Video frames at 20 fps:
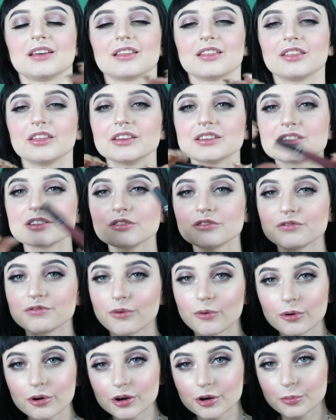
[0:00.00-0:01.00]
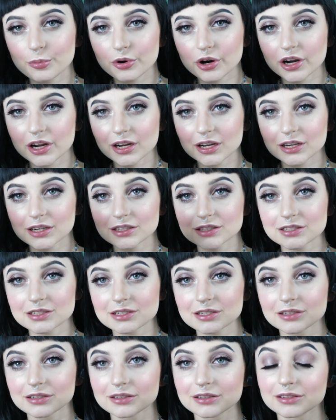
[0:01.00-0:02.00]
The Sephora
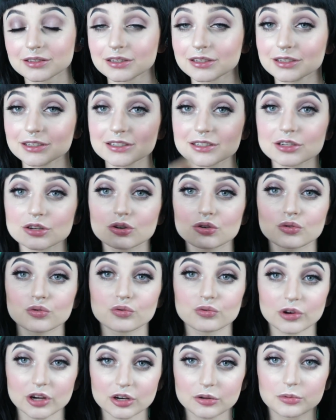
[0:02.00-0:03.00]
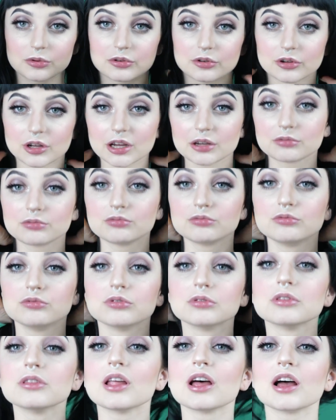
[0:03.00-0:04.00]
brand is incredible. I
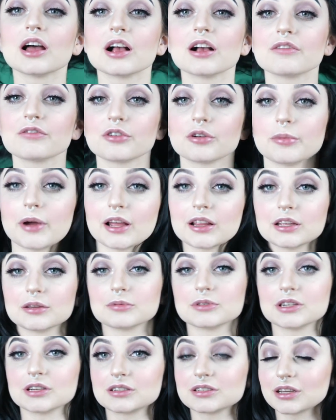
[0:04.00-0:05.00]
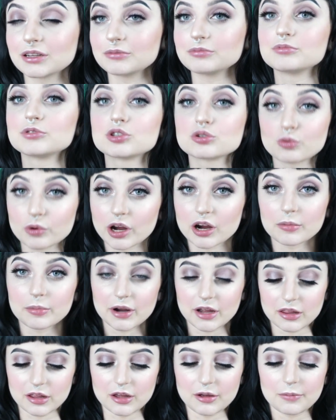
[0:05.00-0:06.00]
love their matte lipsticks. I swear
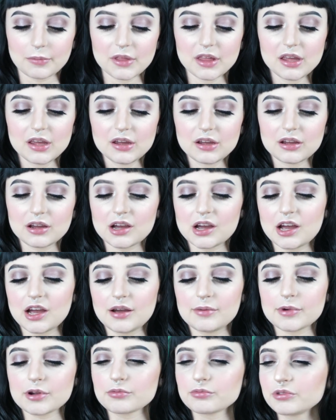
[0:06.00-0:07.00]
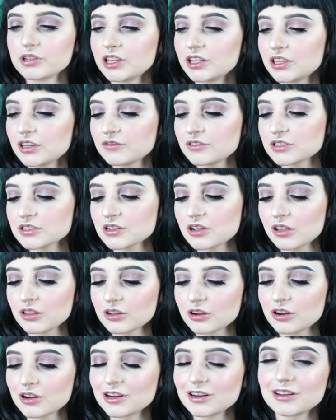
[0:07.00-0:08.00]
by them. I really love this
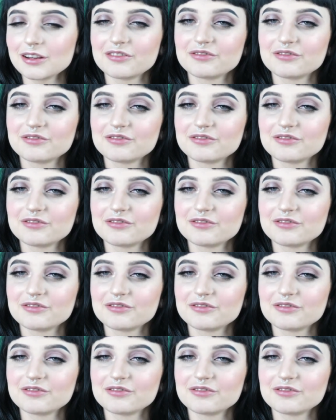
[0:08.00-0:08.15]
color.